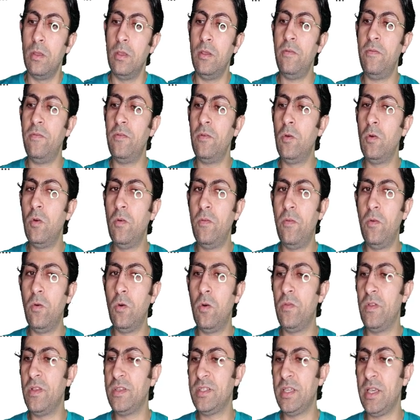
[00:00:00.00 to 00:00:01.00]
If we go
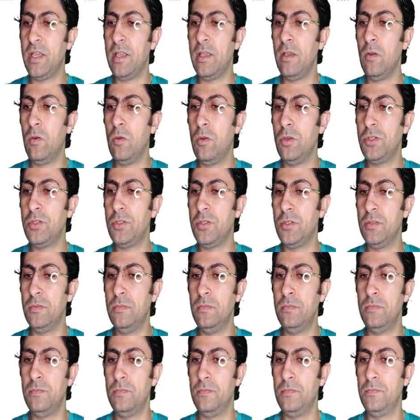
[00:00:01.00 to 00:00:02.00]
for the second
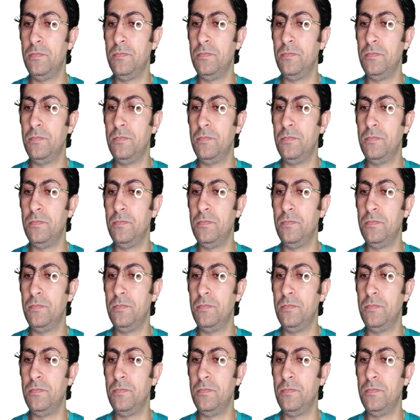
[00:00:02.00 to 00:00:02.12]
question,